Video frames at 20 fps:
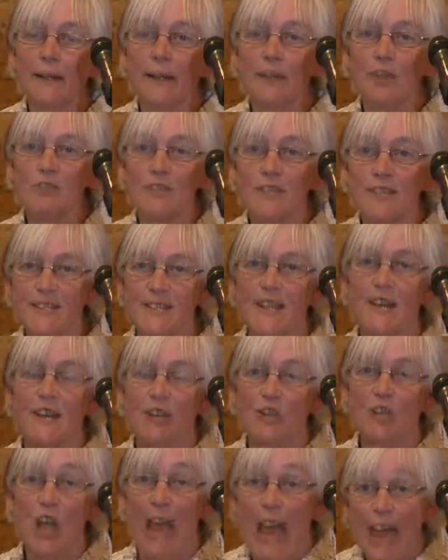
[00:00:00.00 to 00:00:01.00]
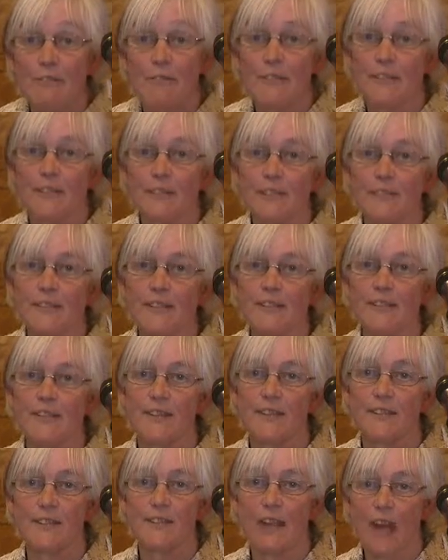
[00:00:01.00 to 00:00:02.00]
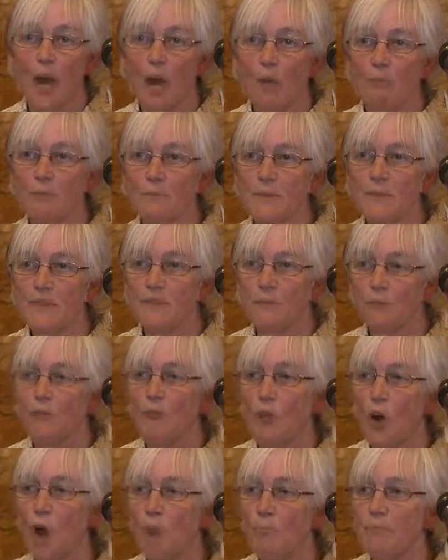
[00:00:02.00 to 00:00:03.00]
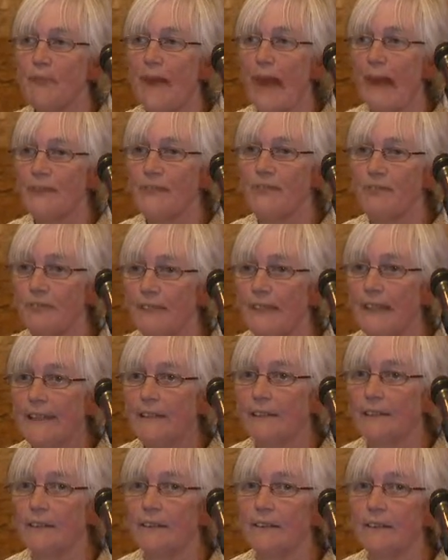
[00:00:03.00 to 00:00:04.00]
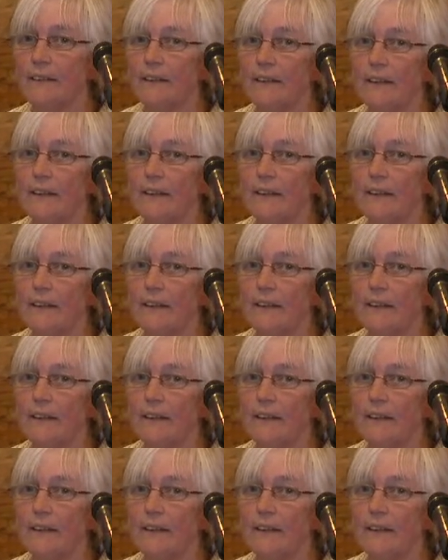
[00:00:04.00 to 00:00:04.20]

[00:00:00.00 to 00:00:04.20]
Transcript: the research evidence that comes from that field.